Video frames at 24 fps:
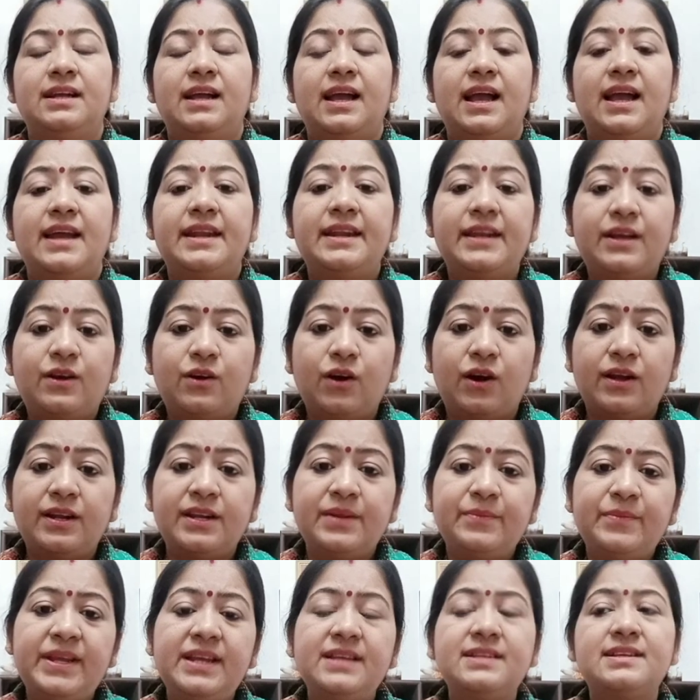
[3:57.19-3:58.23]
An
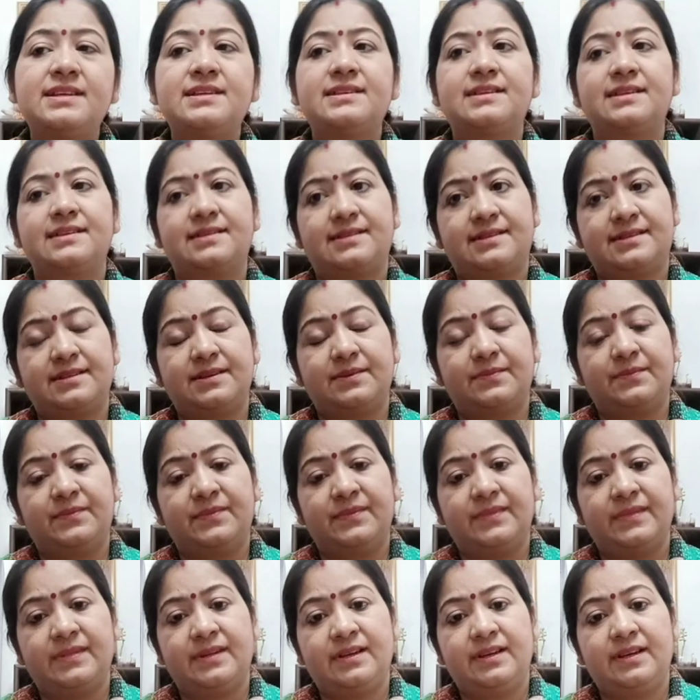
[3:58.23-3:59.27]
economy is a system
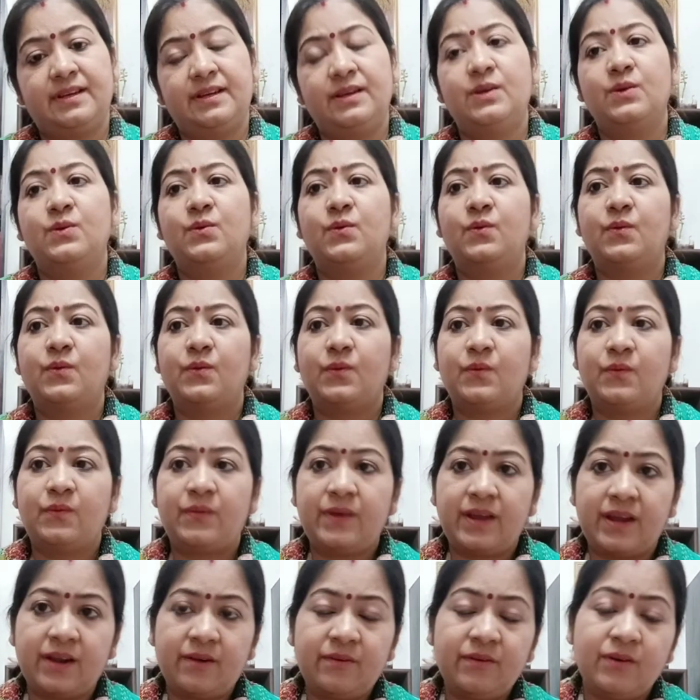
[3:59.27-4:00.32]

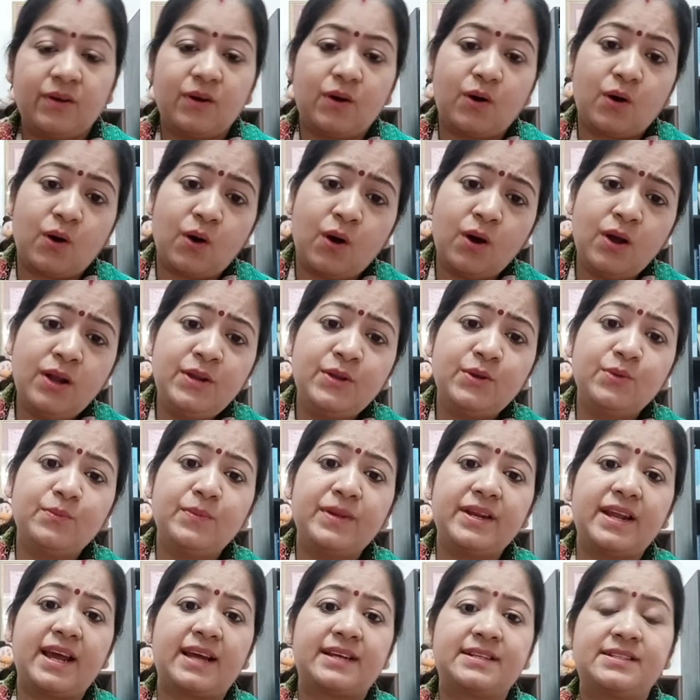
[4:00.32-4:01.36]
where all
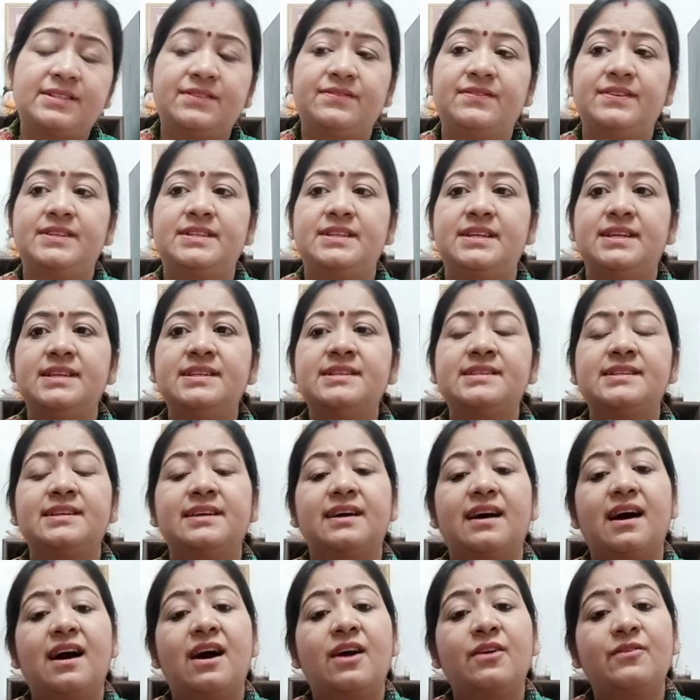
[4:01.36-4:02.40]
human activities
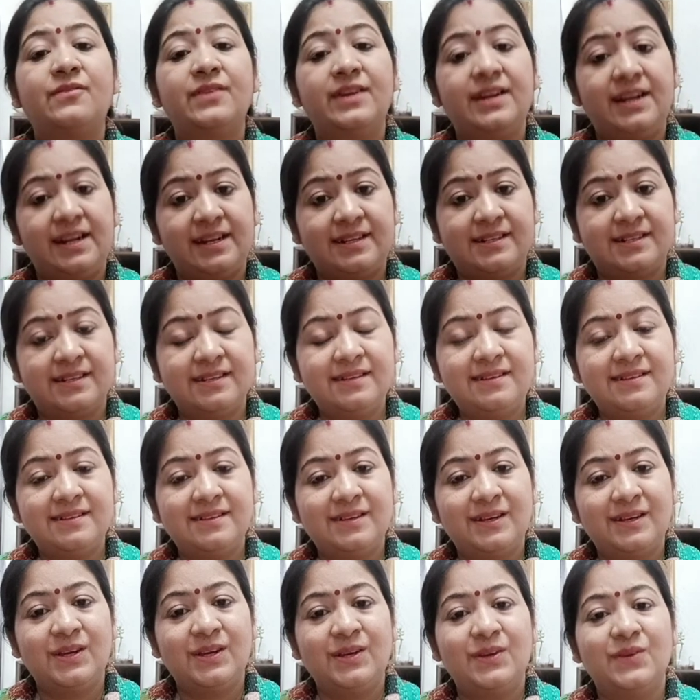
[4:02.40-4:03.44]
are related
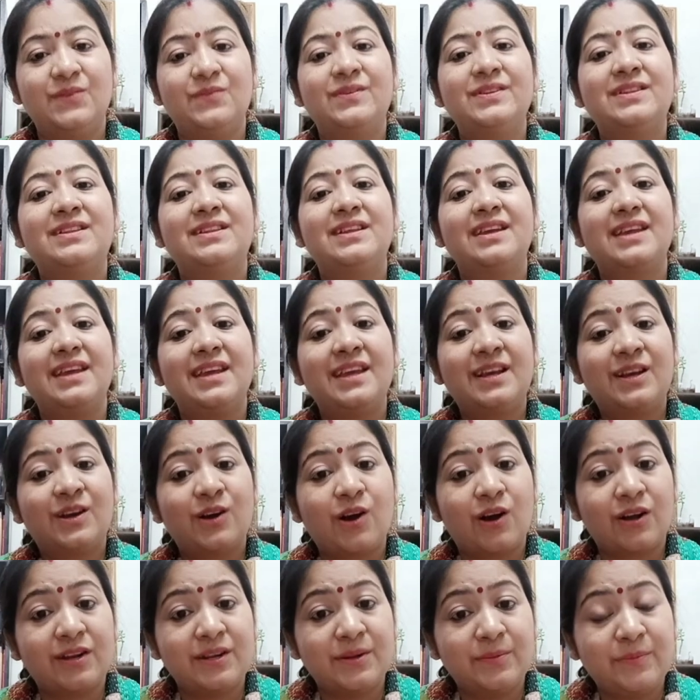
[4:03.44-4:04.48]
with
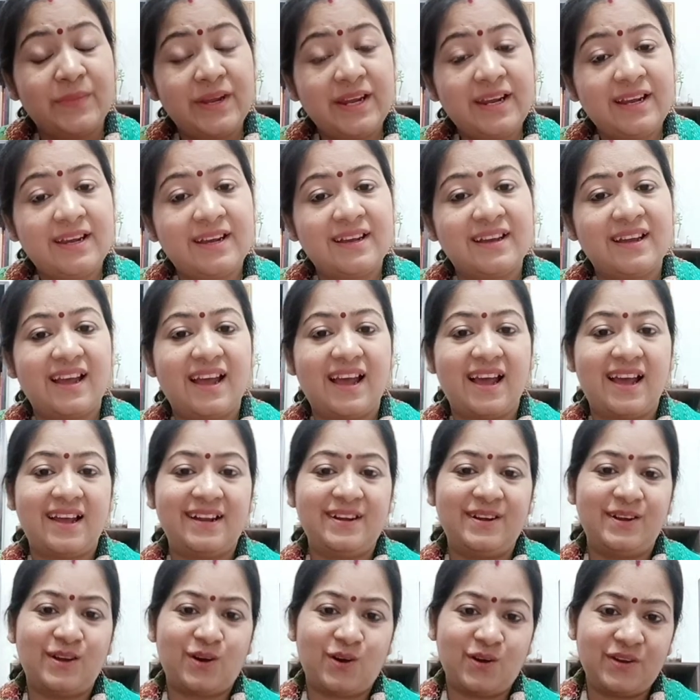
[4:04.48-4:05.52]
economic
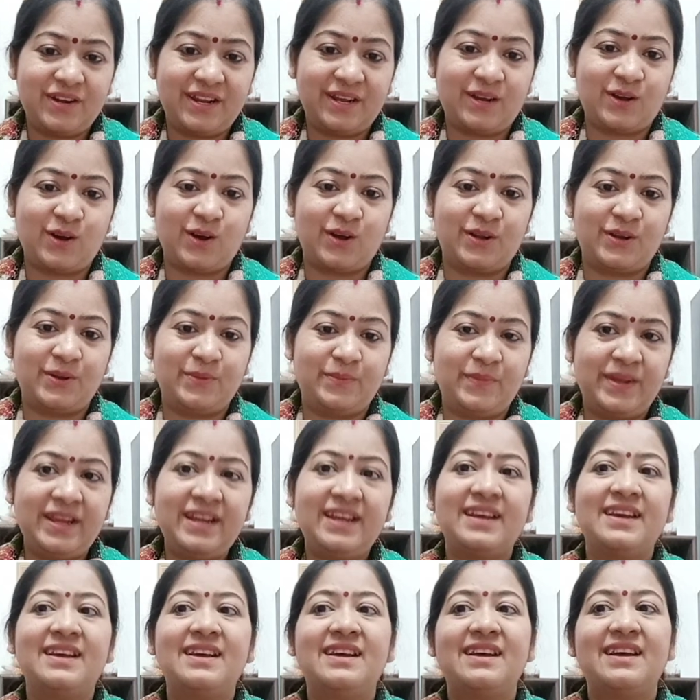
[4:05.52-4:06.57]
and
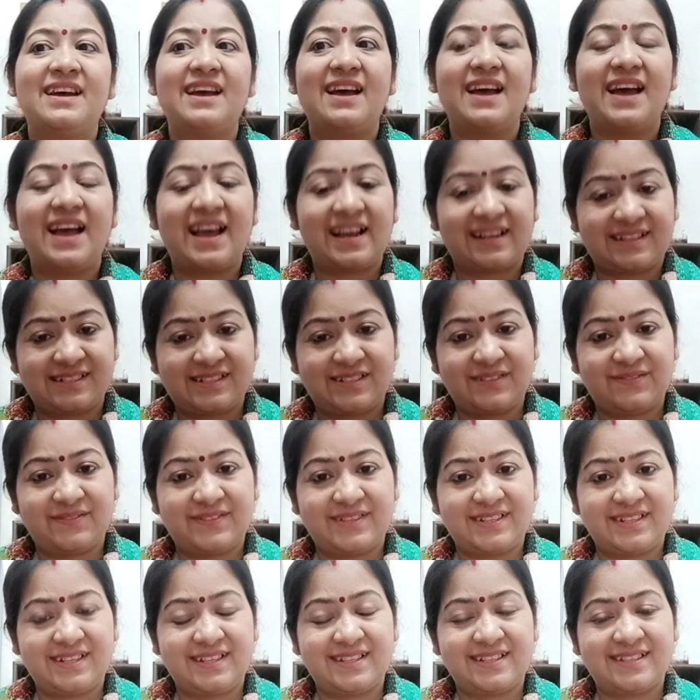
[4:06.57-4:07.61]
non-economic
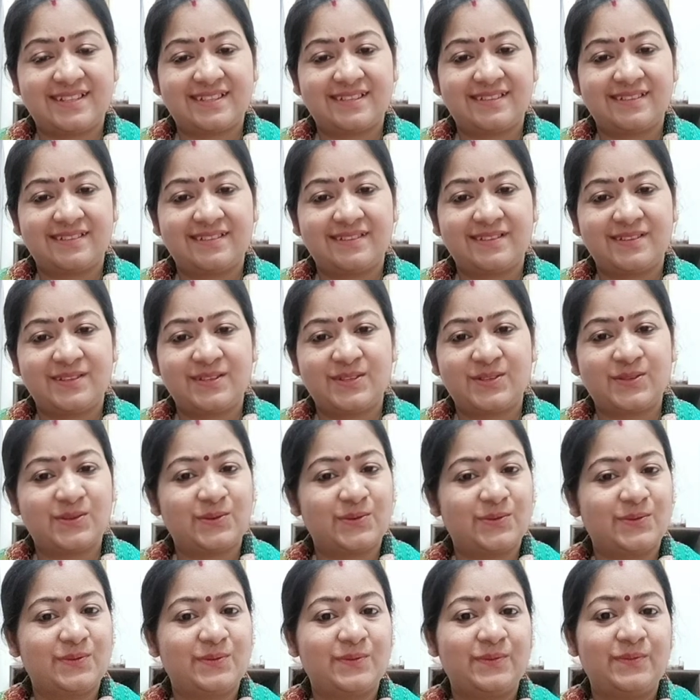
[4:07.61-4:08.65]
activities.
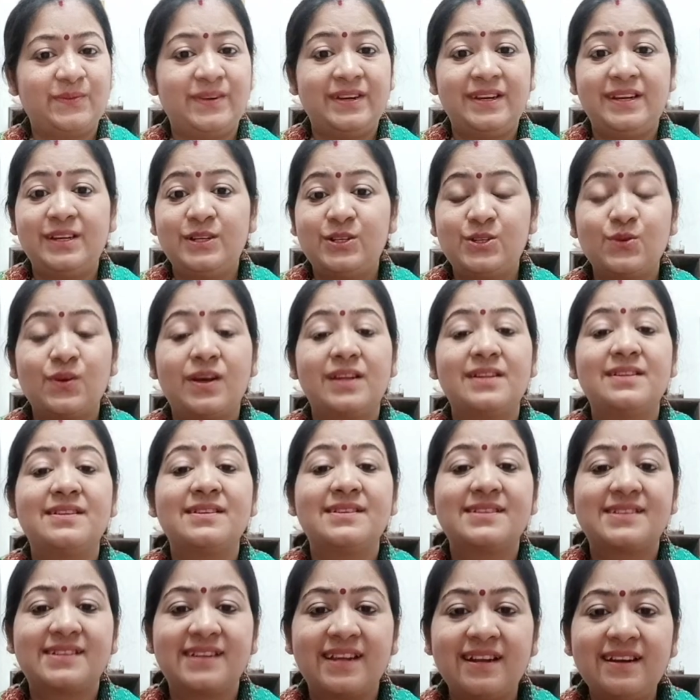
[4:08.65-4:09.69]
So we need to
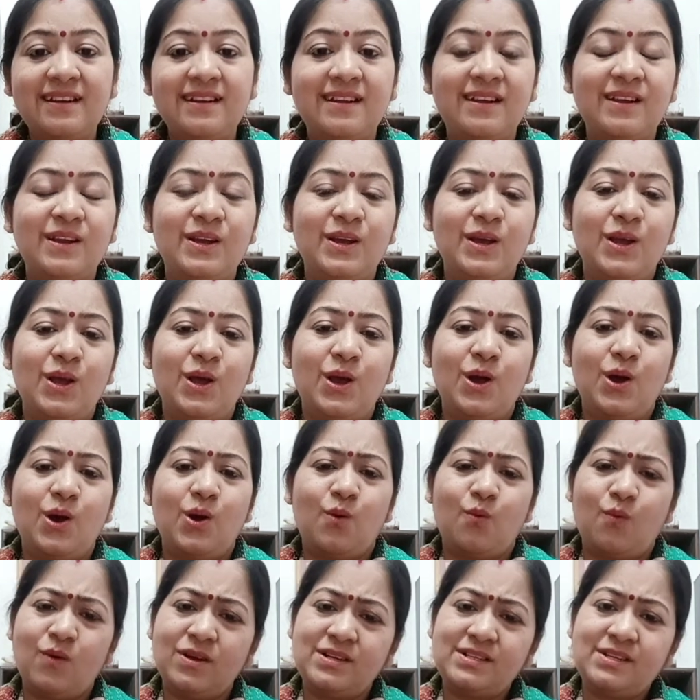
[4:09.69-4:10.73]
understand
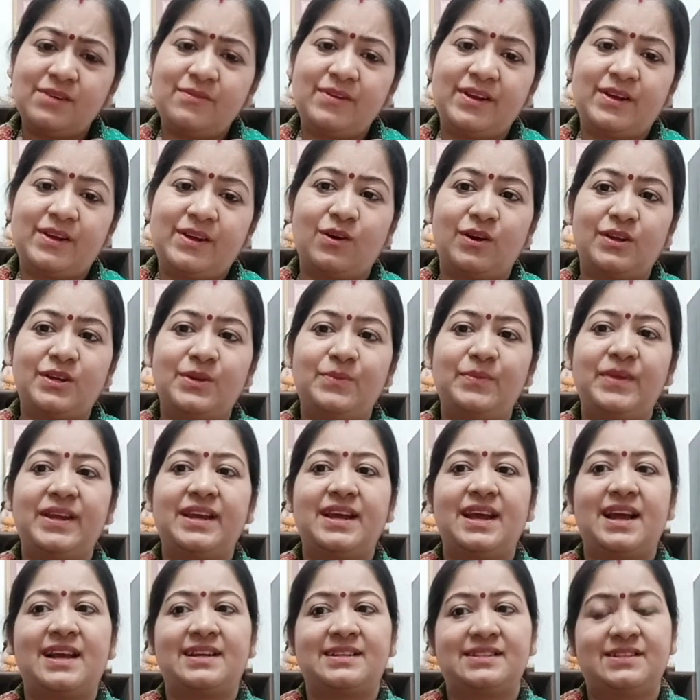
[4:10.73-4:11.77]
what are economic
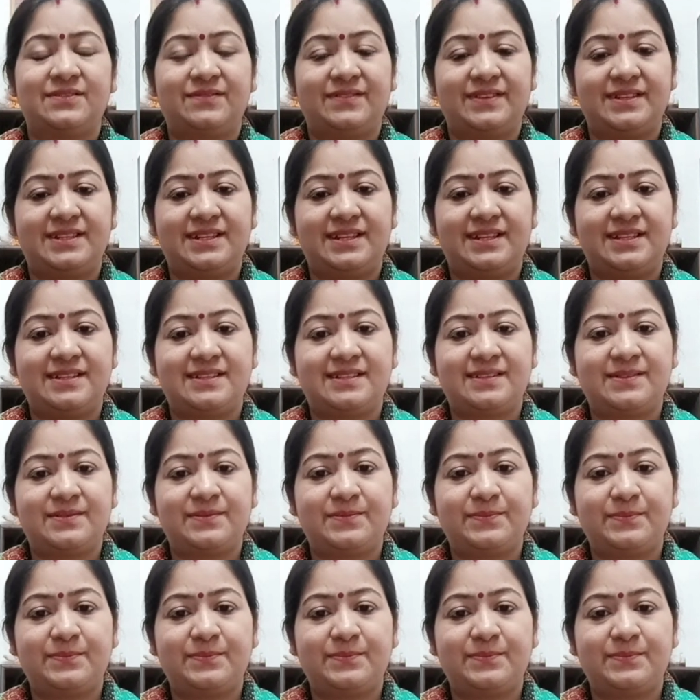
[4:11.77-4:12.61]
activities.